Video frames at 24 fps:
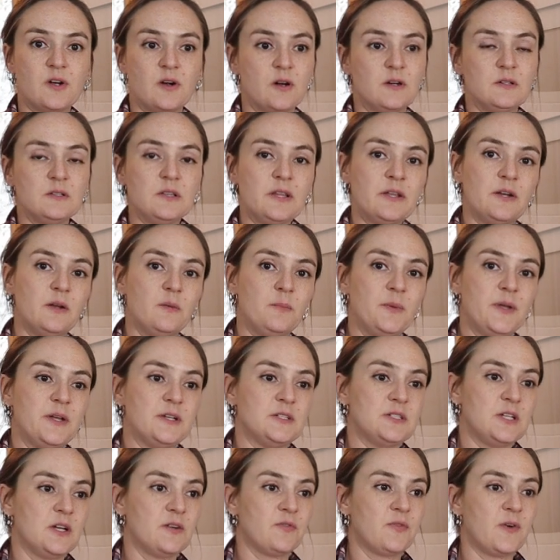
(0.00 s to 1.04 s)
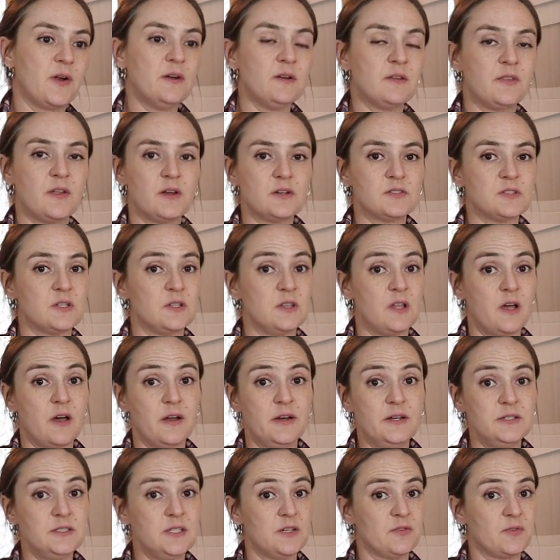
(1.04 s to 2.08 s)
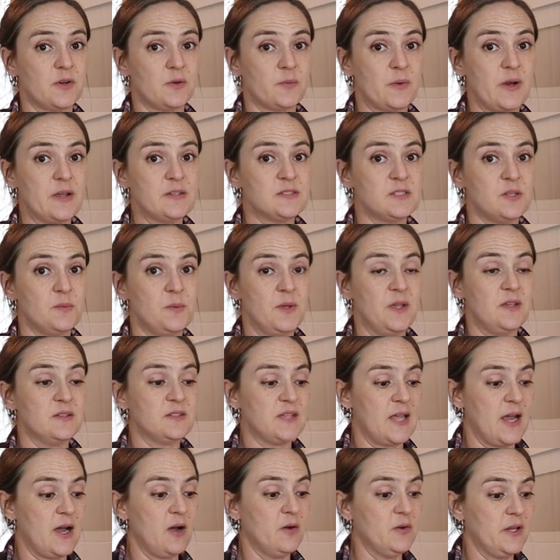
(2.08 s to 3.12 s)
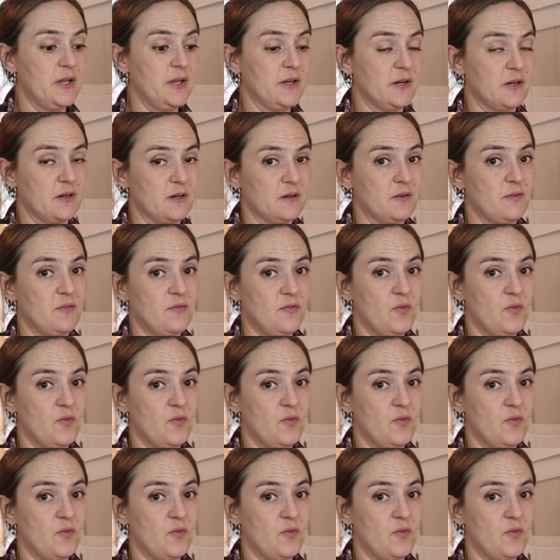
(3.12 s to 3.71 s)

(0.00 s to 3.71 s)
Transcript: are a little bit different. There's a lot of different recipes out here